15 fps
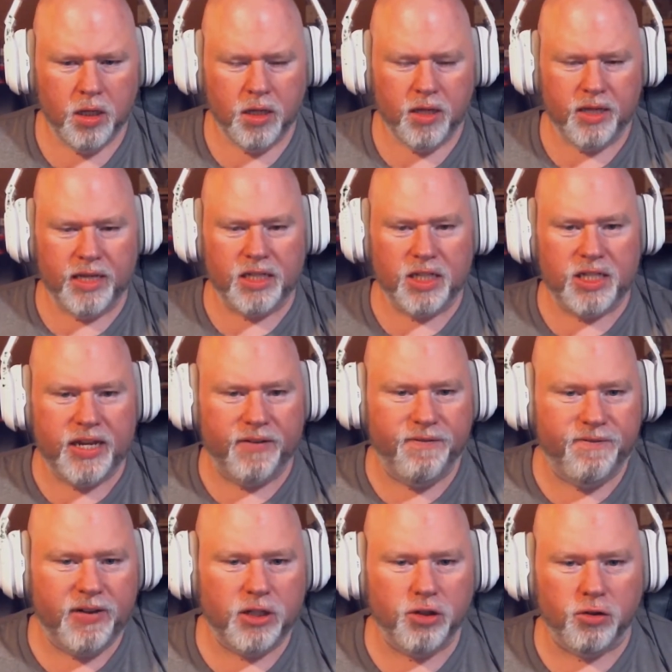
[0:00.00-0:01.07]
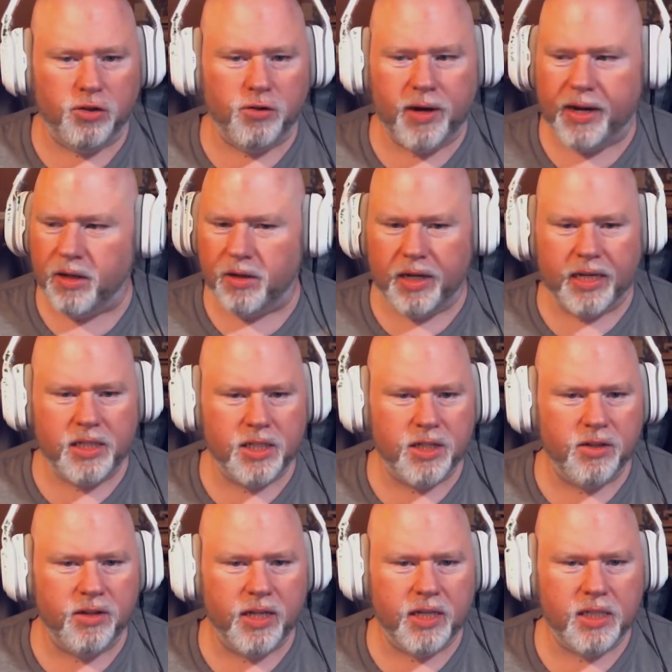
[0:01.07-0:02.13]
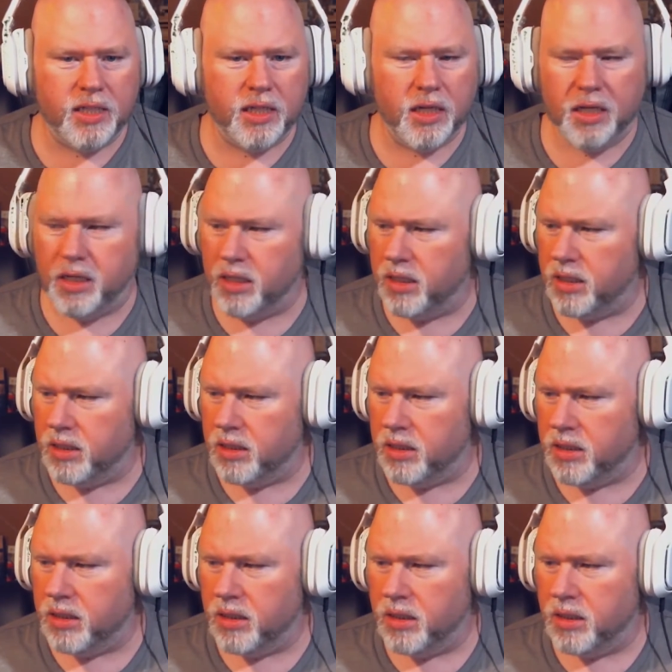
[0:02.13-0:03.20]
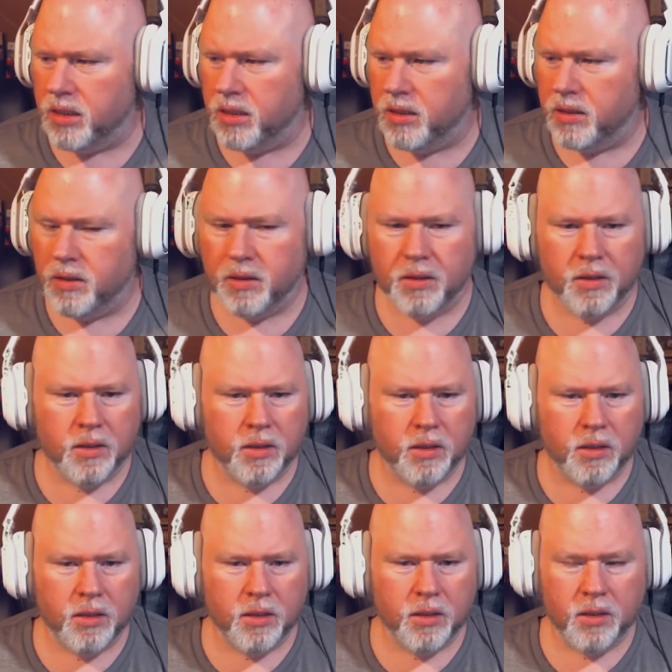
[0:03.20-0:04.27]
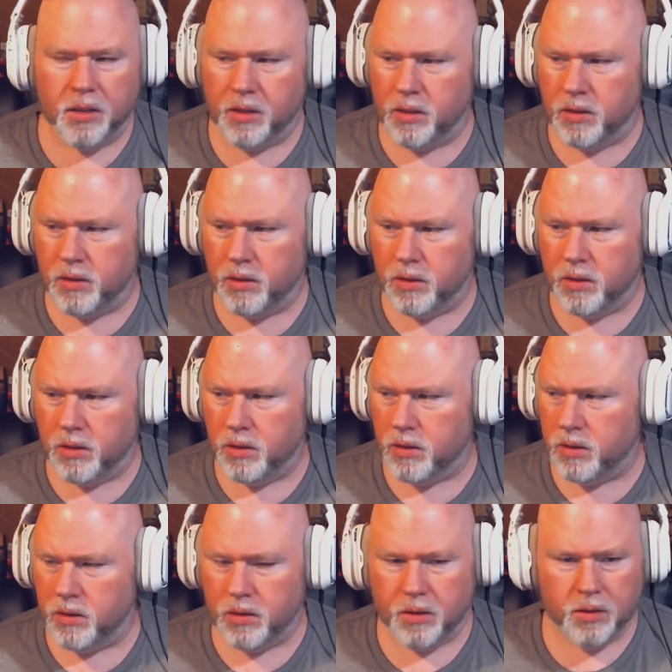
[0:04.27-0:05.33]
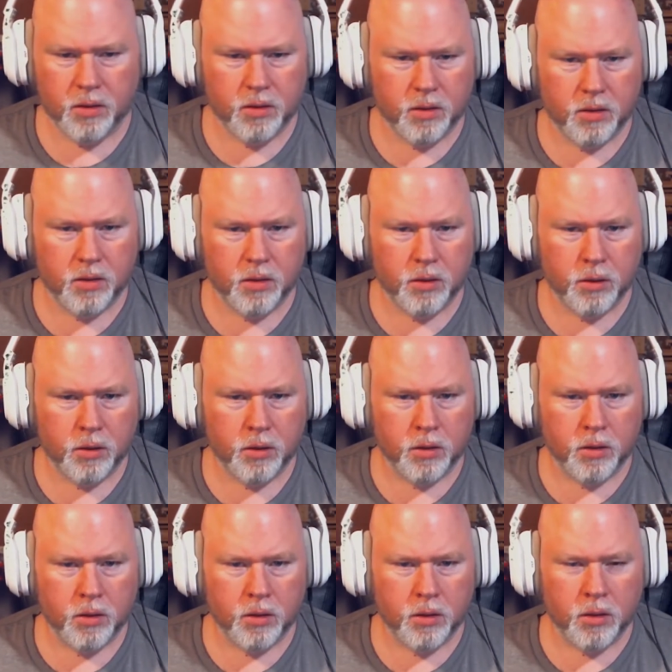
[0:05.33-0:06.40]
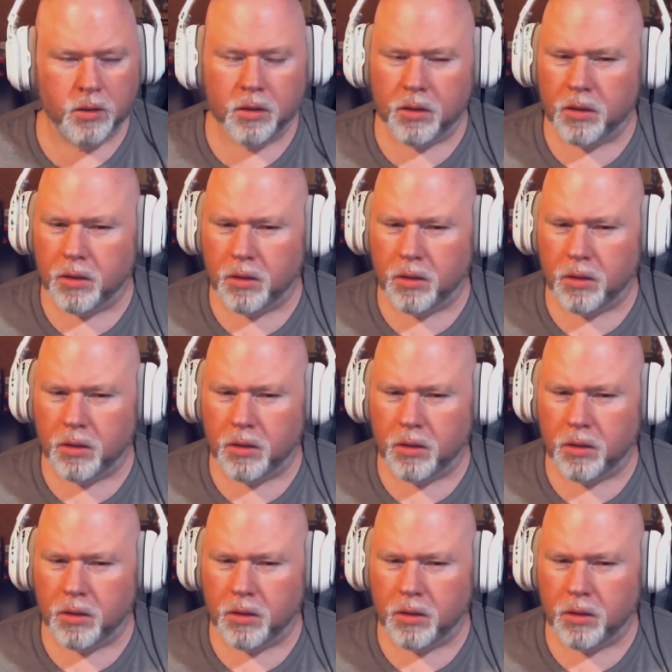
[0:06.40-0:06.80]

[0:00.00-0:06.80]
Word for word: This is the official trailer. Let's do this. Two days ago, I had this nice, simple life.